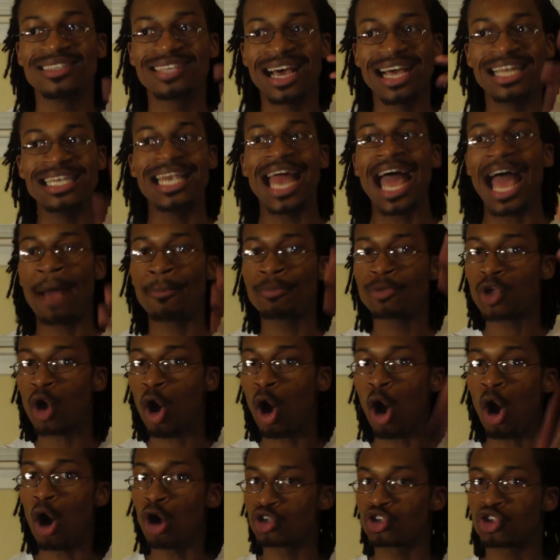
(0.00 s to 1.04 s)
to adapt
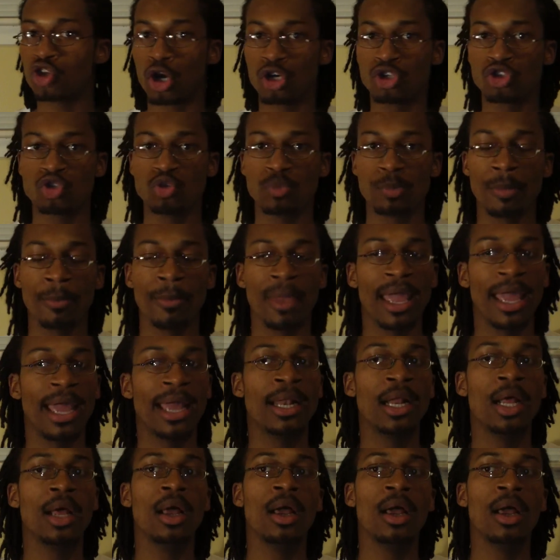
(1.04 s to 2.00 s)
All-Star Superman.